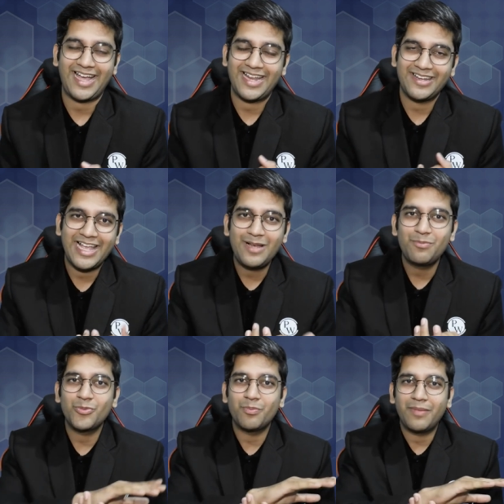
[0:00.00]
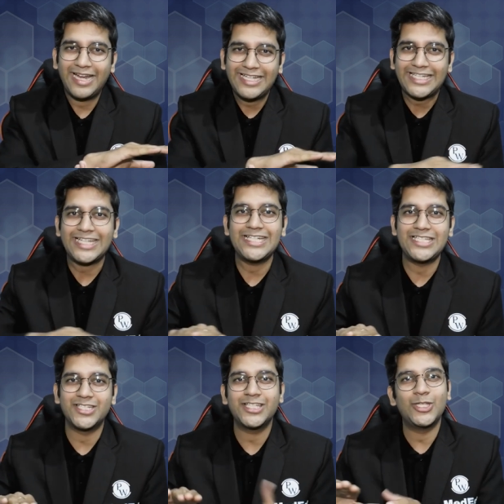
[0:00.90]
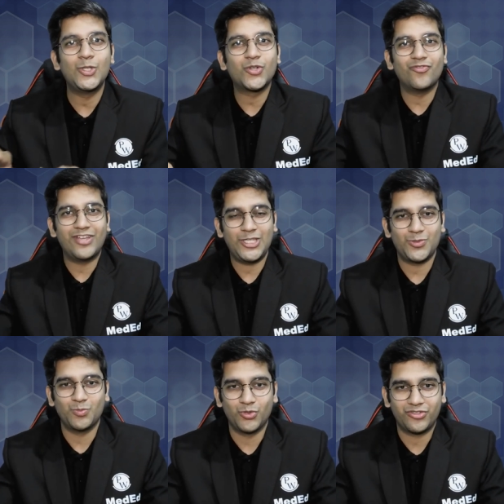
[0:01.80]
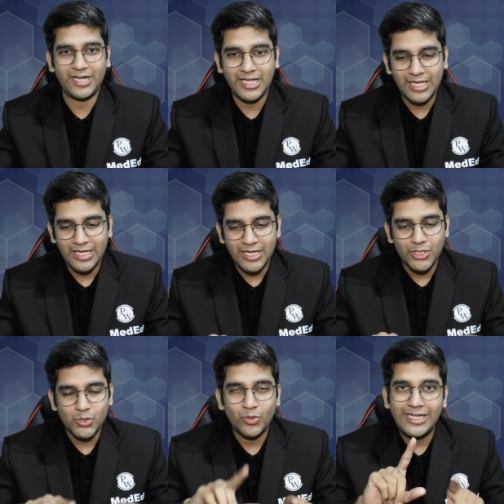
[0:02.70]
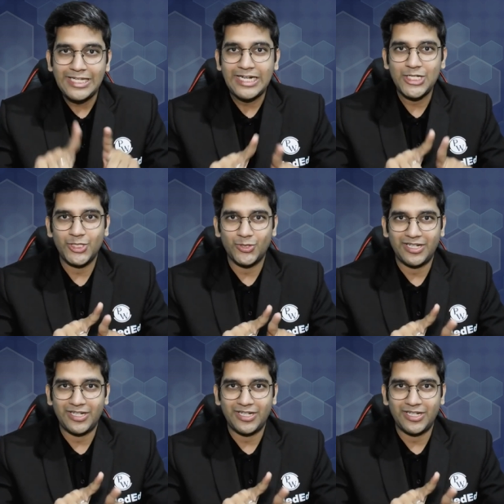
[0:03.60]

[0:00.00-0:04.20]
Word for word: and help your entire journey look very smooth, right? So, in addition to